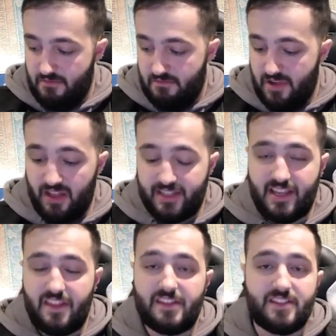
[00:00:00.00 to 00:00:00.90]
Now let's
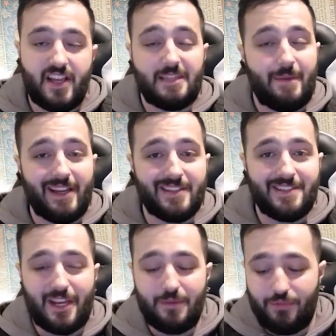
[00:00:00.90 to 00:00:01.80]
say they decide to make a
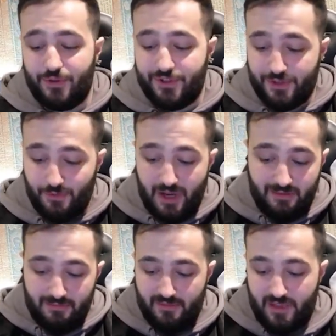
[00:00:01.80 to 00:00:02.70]
second push.
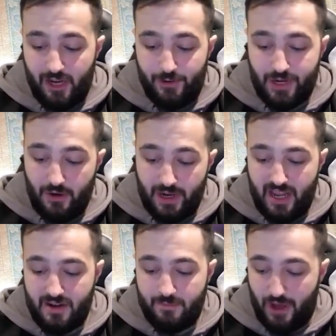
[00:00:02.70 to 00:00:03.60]
Well, here we go
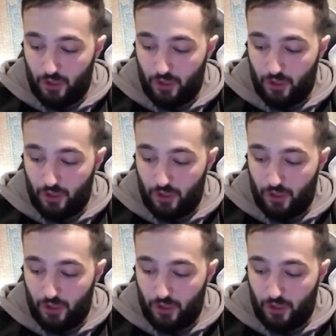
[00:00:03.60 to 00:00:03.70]
again. Battle